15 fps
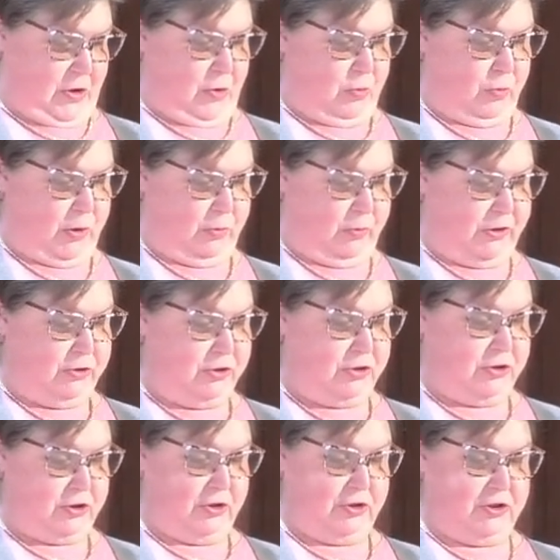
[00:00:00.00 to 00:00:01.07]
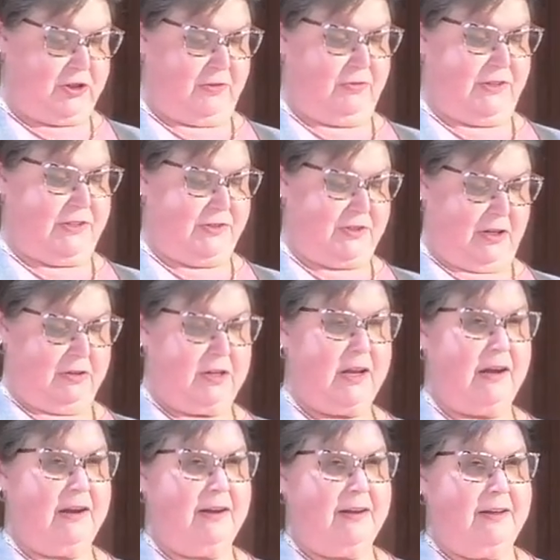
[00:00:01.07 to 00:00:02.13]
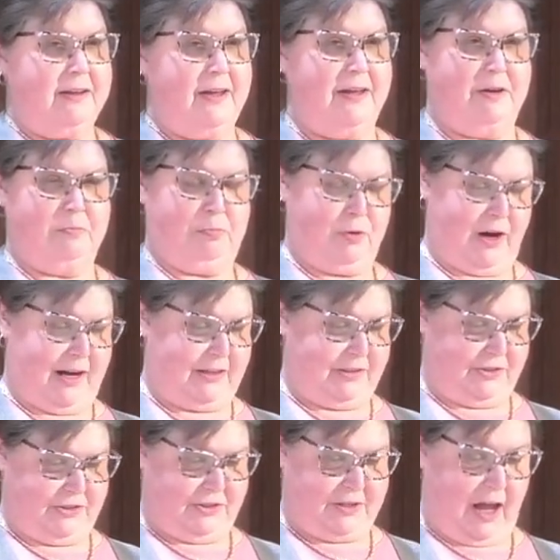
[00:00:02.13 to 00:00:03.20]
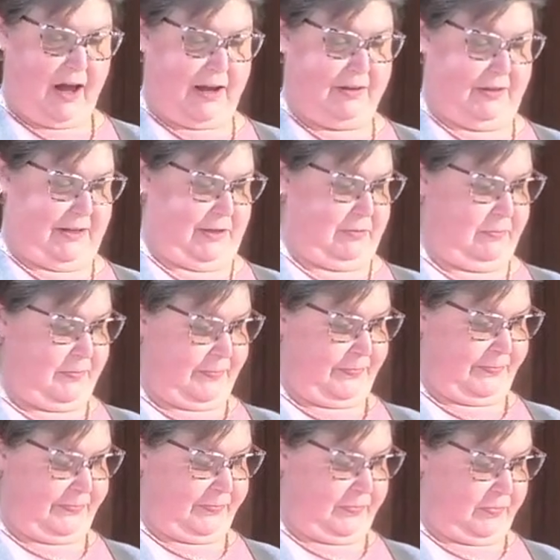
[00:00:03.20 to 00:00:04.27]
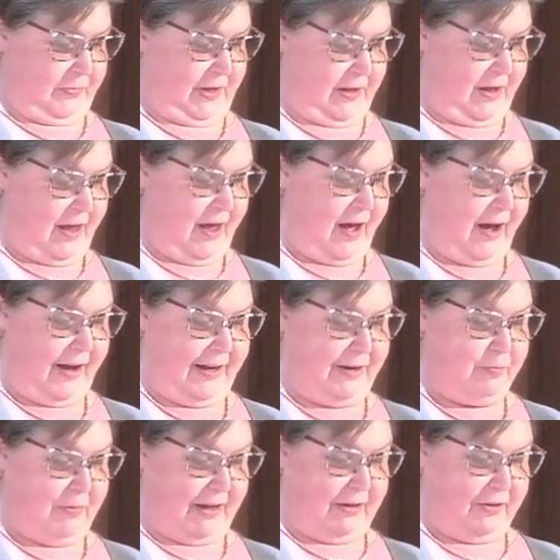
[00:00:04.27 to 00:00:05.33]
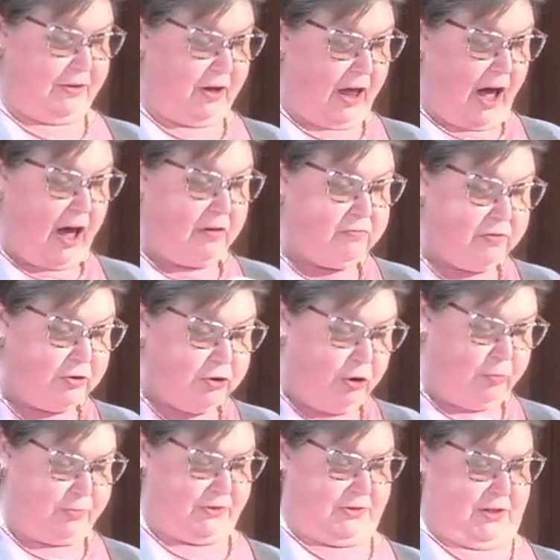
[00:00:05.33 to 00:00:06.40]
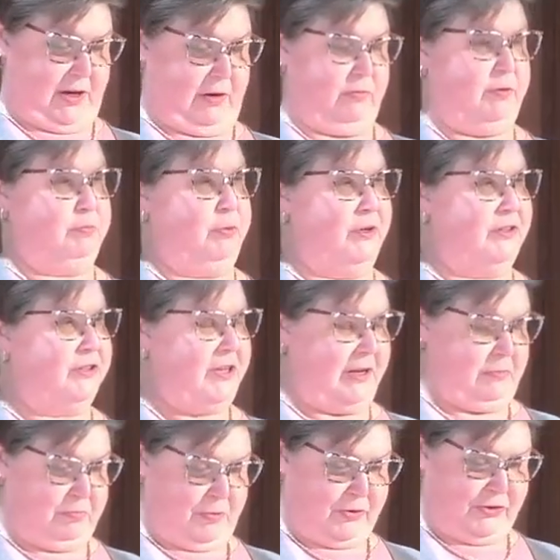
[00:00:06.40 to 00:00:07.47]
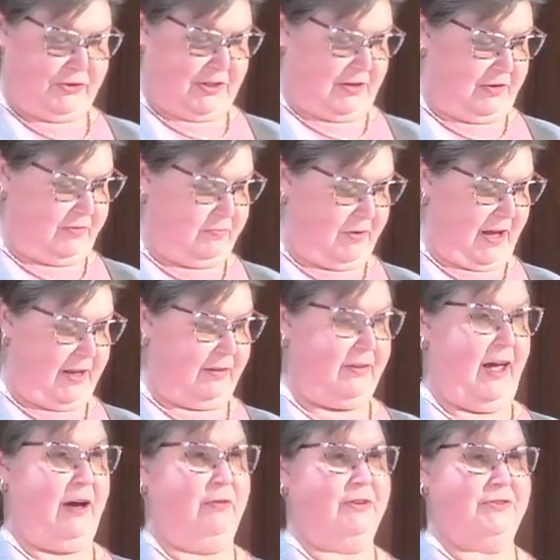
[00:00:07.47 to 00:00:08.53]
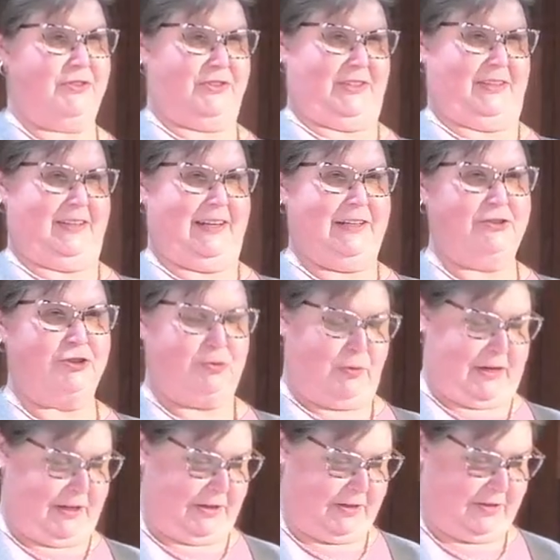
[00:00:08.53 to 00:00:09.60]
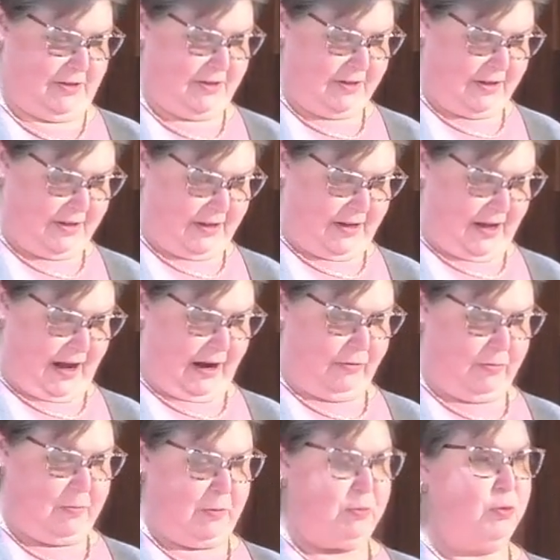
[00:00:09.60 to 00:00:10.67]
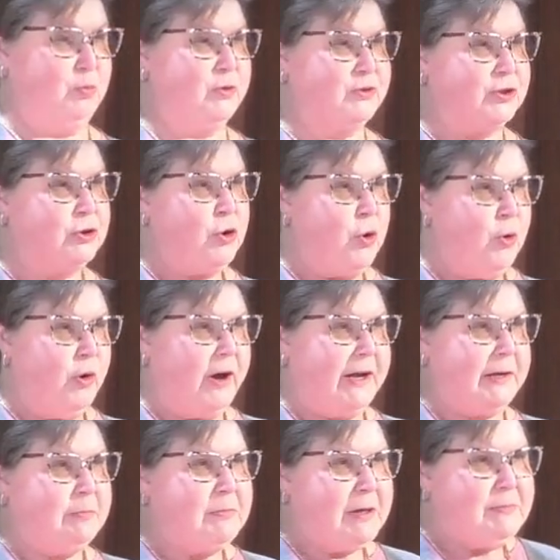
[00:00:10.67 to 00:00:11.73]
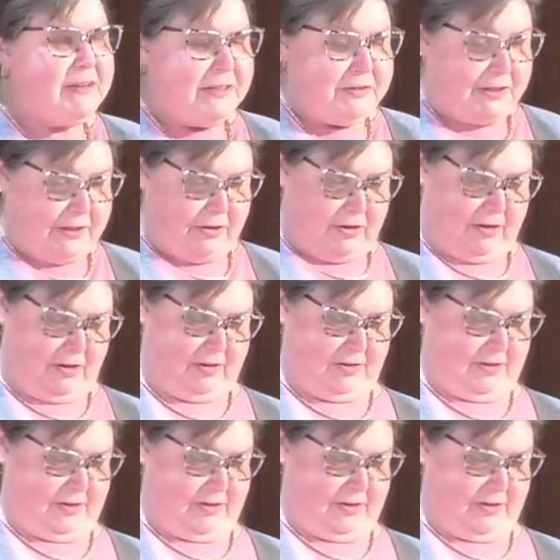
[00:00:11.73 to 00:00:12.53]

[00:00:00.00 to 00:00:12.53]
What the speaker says: We went to church every Sunday and practiced tithing. I had my little envelopes that I would put 10% of my allowance in each week. I remember it was a coin, maybe a nickel.